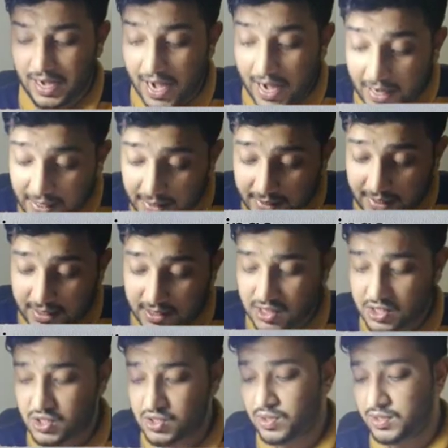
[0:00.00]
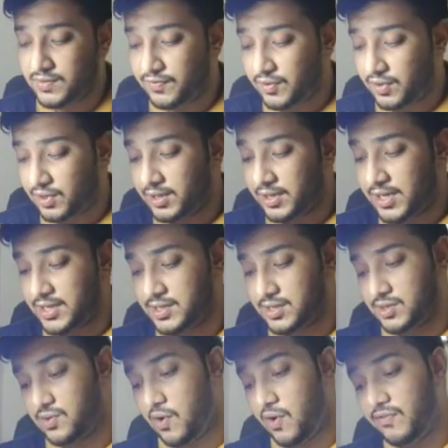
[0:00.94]
Kindness,
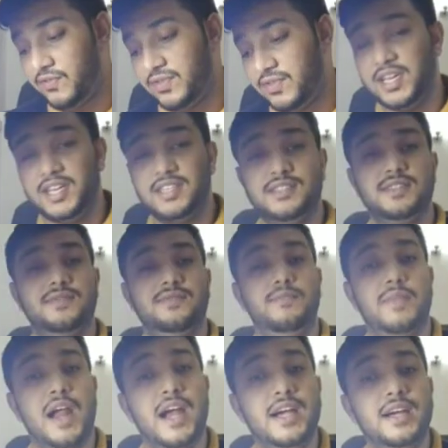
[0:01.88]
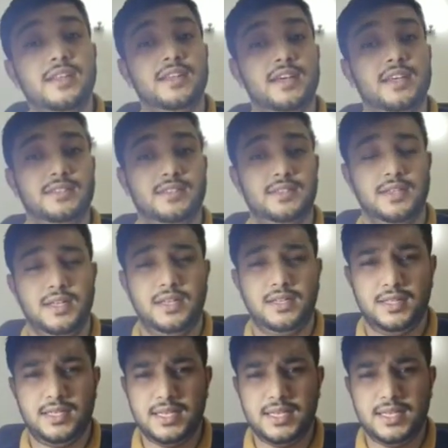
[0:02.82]
truthfulness, softness, brightness,